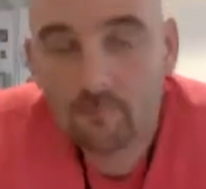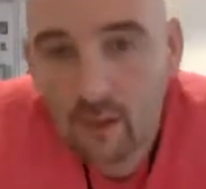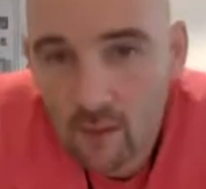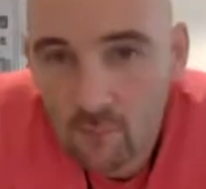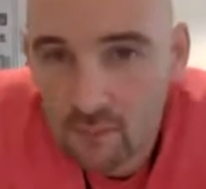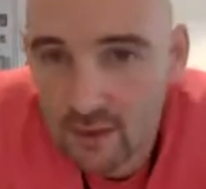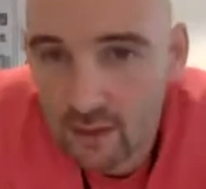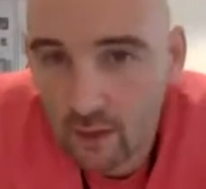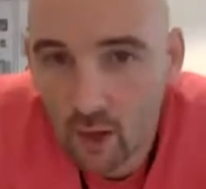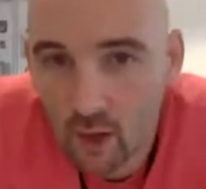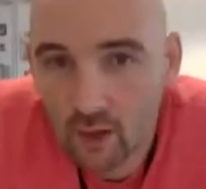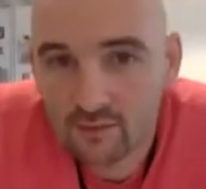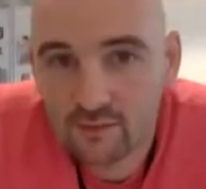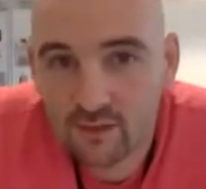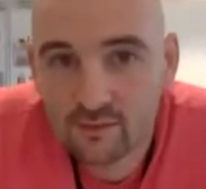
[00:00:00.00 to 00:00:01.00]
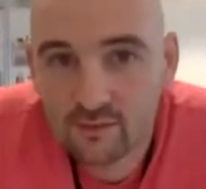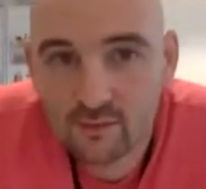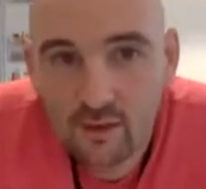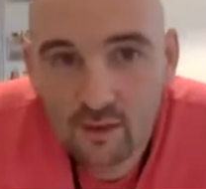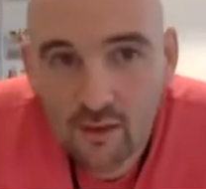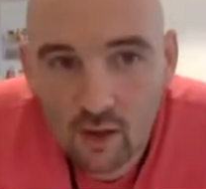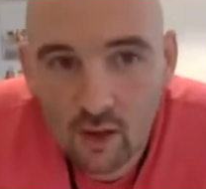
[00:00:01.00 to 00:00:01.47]
being an artist.
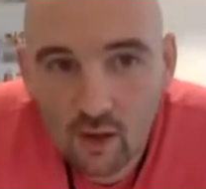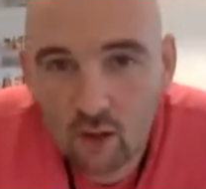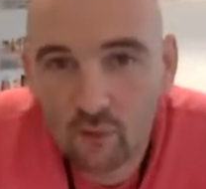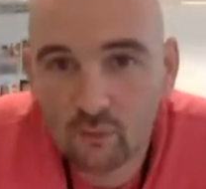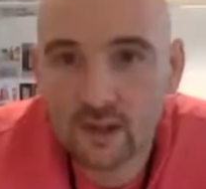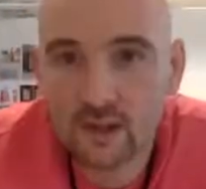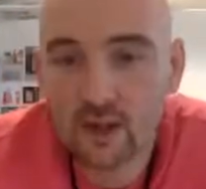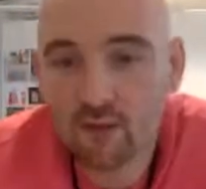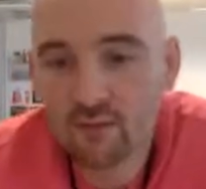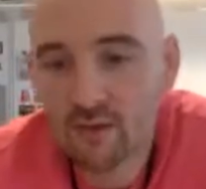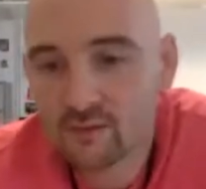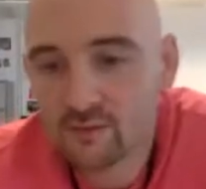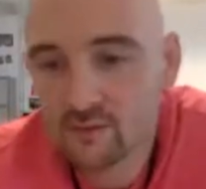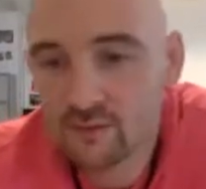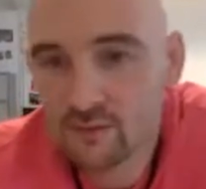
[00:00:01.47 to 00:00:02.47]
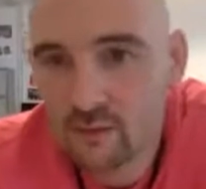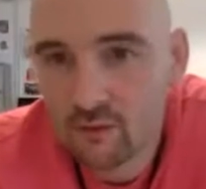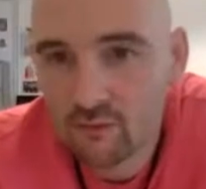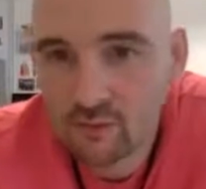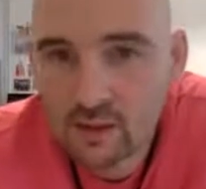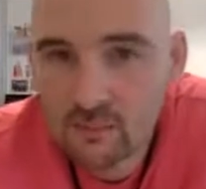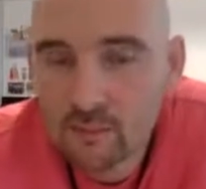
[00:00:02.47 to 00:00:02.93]
I really love his
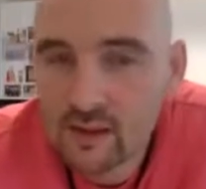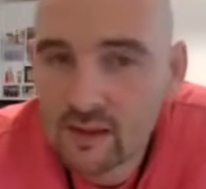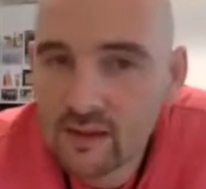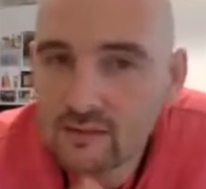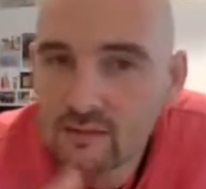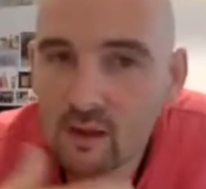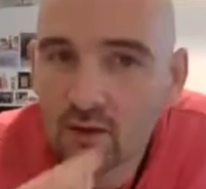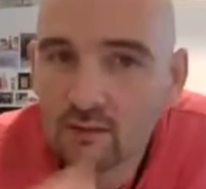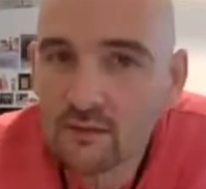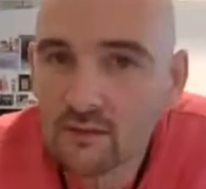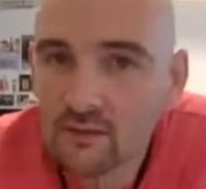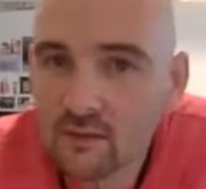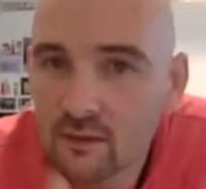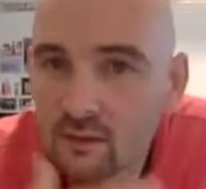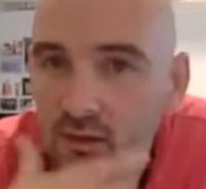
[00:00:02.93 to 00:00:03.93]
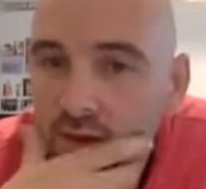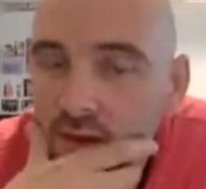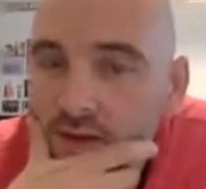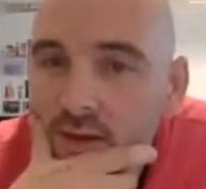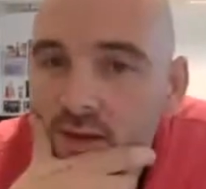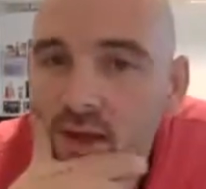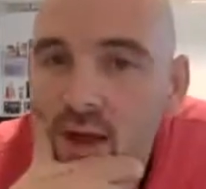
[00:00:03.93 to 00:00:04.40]
stuff. He started to
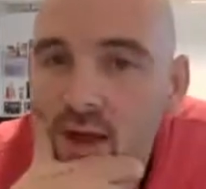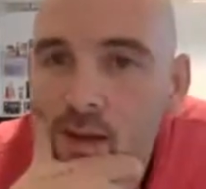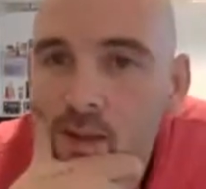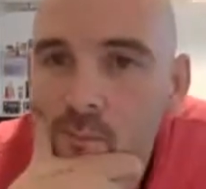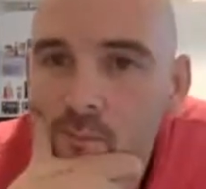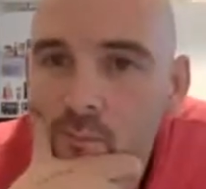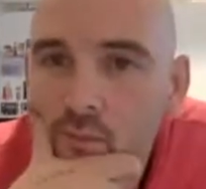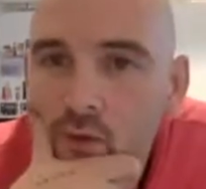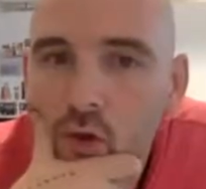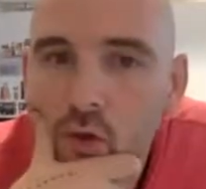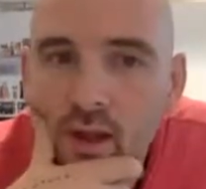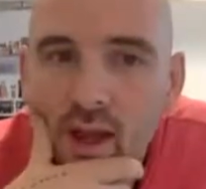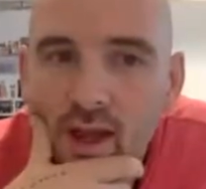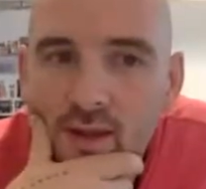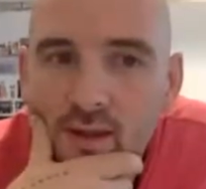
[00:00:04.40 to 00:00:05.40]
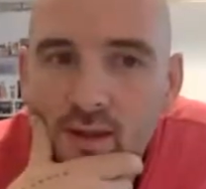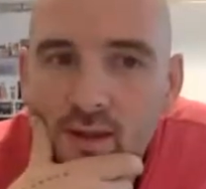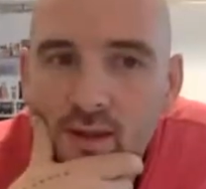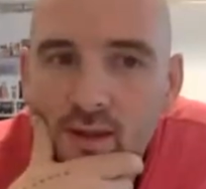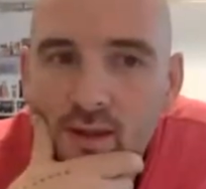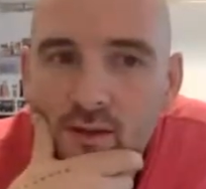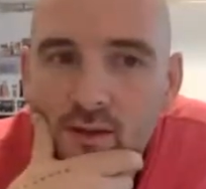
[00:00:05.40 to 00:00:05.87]
create,
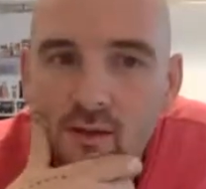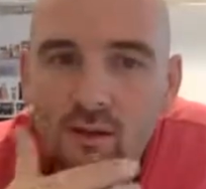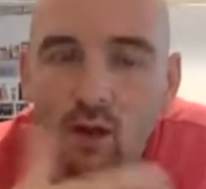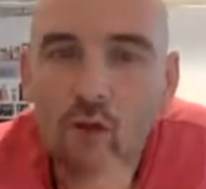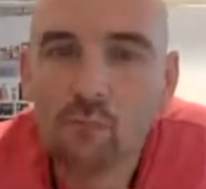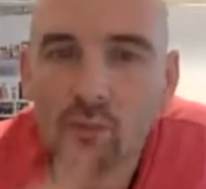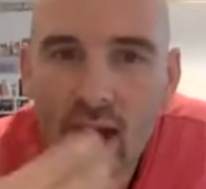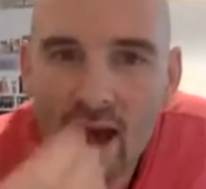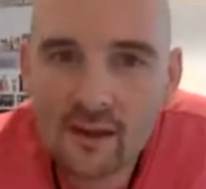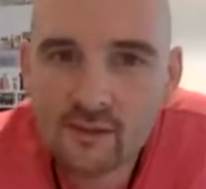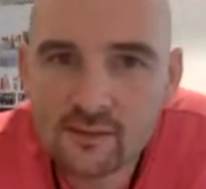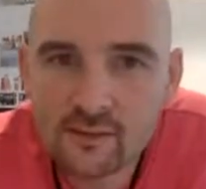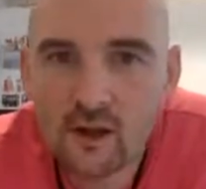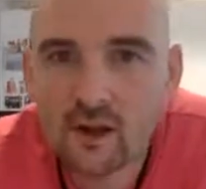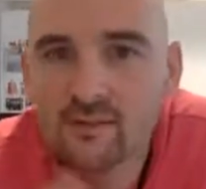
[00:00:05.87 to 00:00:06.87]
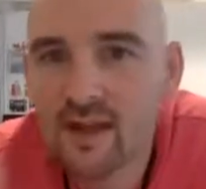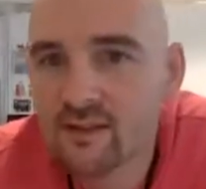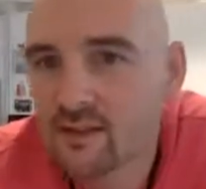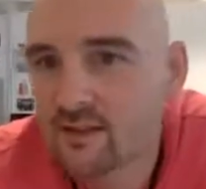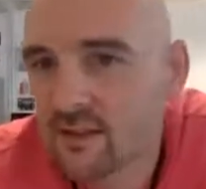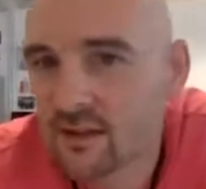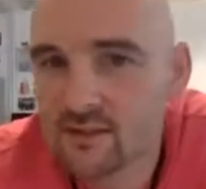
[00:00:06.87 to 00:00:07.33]
you know, brands and
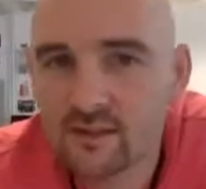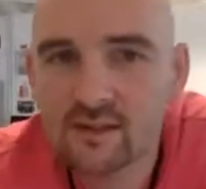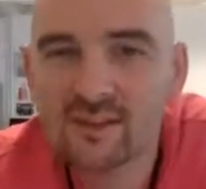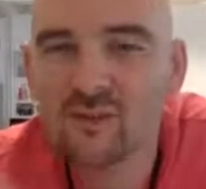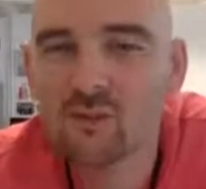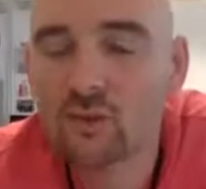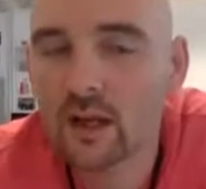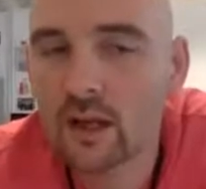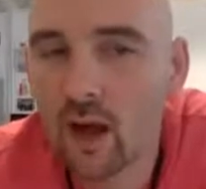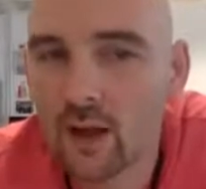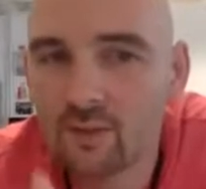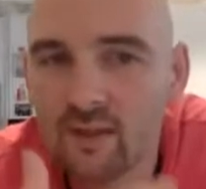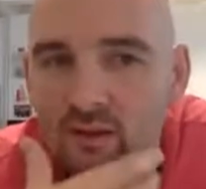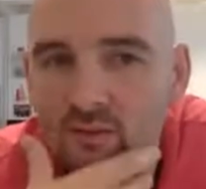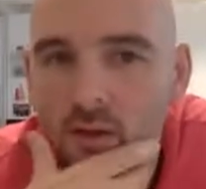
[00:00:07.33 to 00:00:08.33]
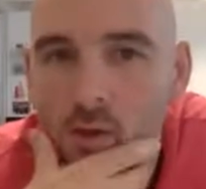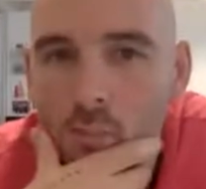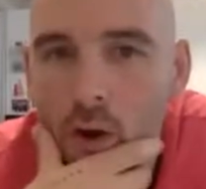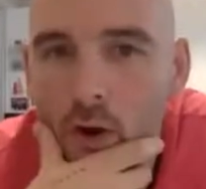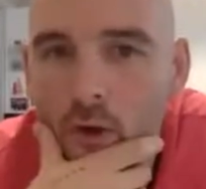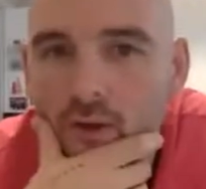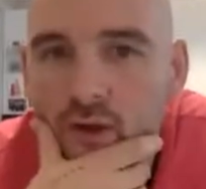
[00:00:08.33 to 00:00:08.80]
identities, and he didn't really like that so
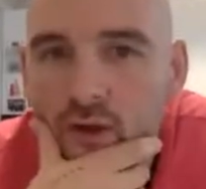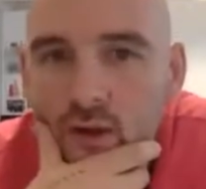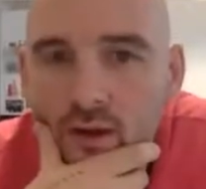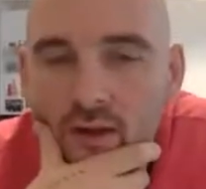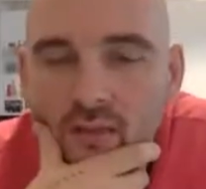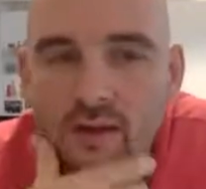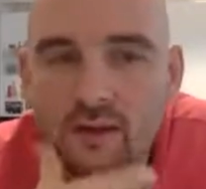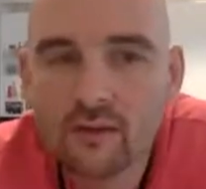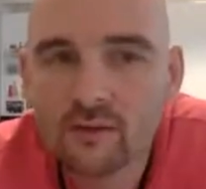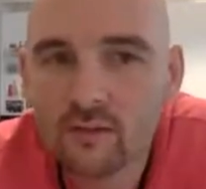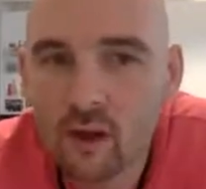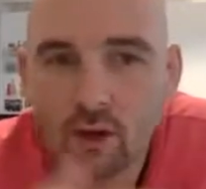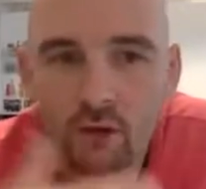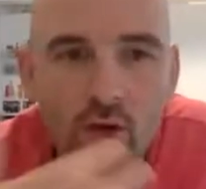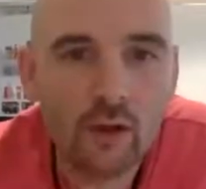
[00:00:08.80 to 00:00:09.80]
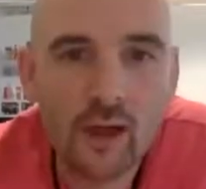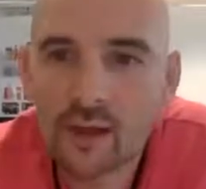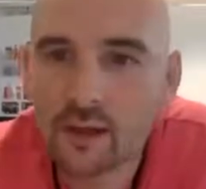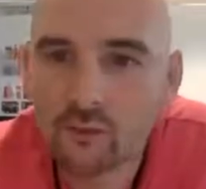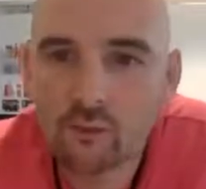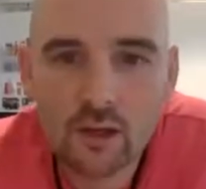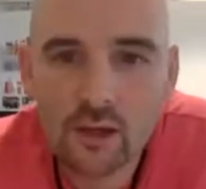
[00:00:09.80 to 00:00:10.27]
much. And then he just started
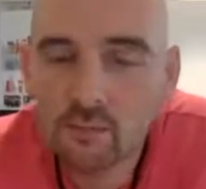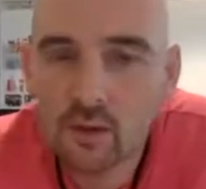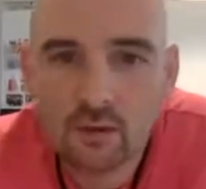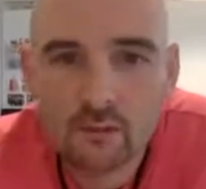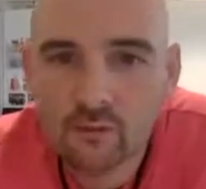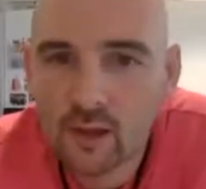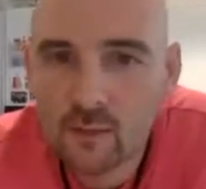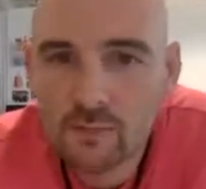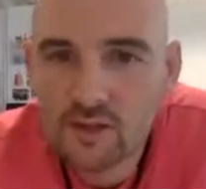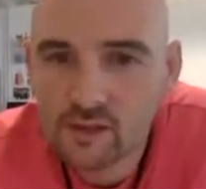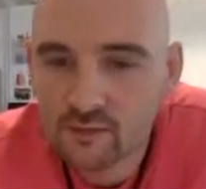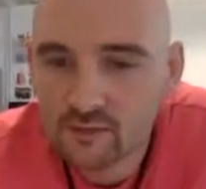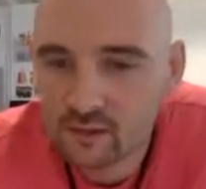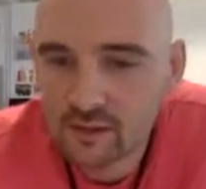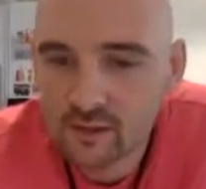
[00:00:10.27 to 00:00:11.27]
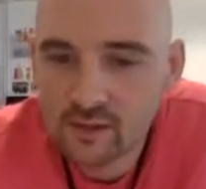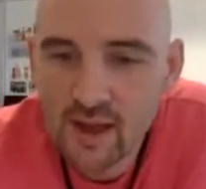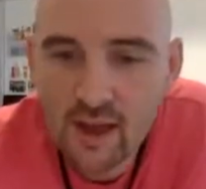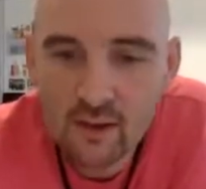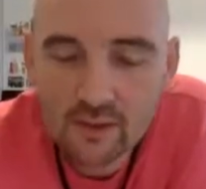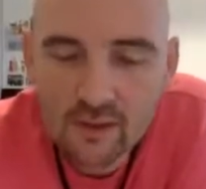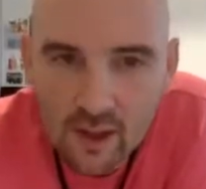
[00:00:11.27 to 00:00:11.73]
creating really beautiful images. And he
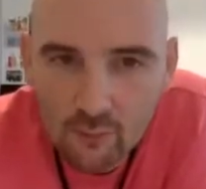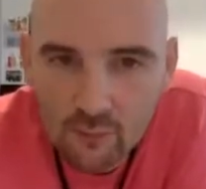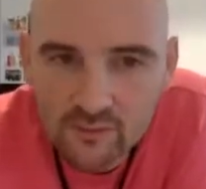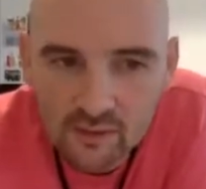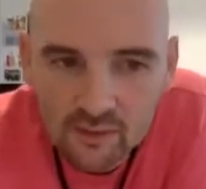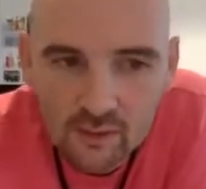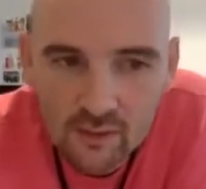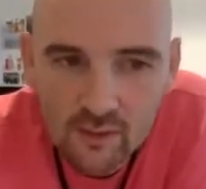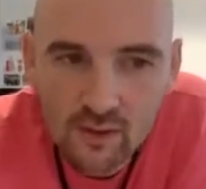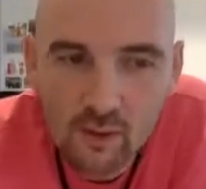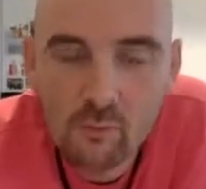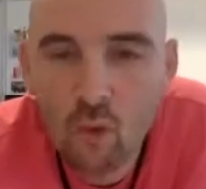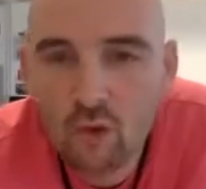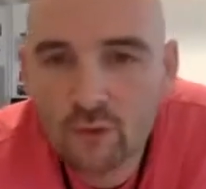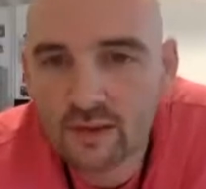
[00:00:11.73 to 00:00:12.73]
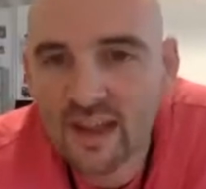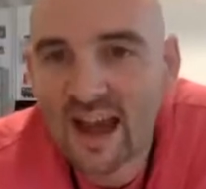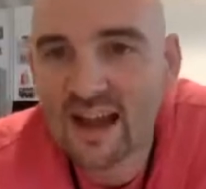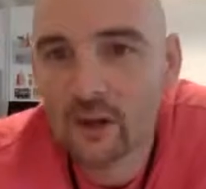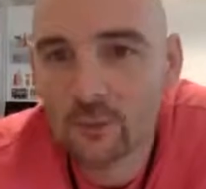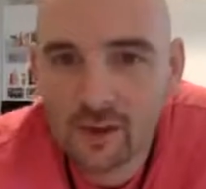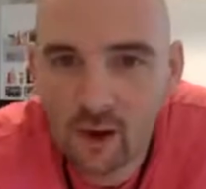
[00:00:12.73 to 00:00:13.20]
now is more of a
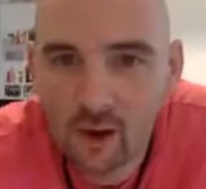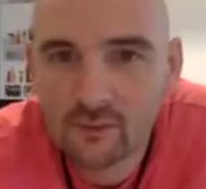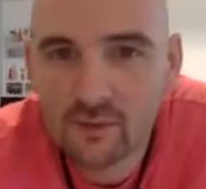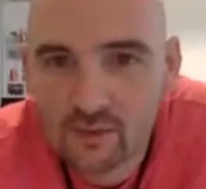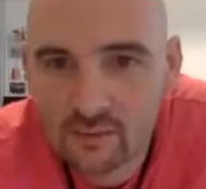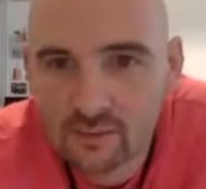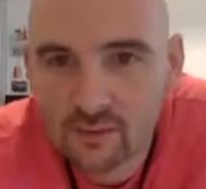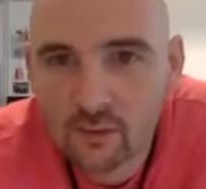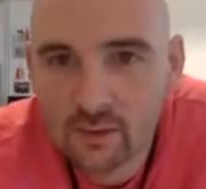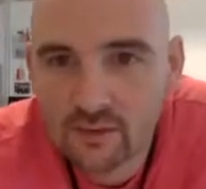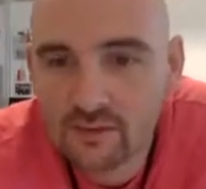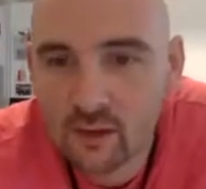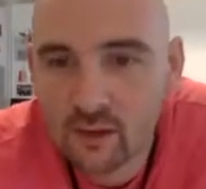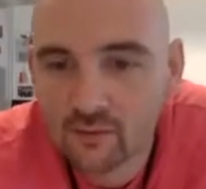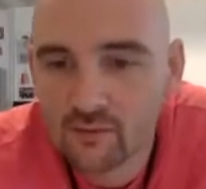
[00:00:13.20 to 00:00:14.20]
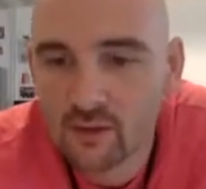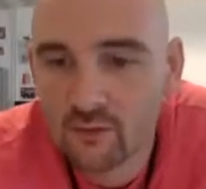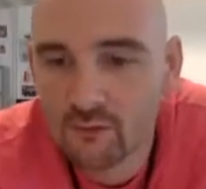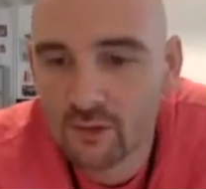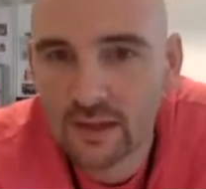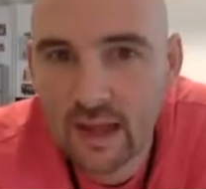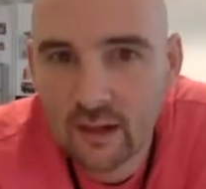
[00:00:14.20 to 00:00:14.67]
gallery artist. So he sells stuff
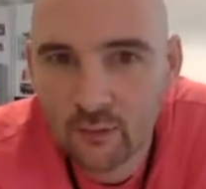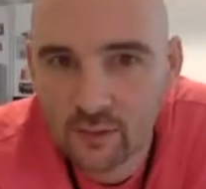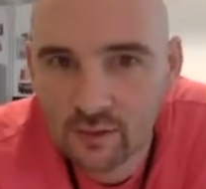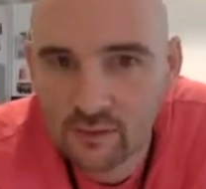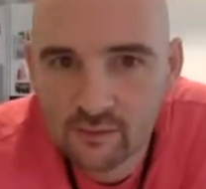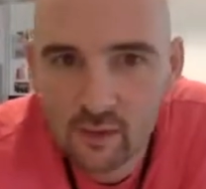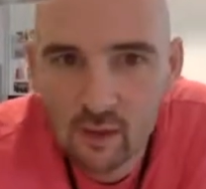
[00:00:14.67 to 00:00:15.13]
in galleries.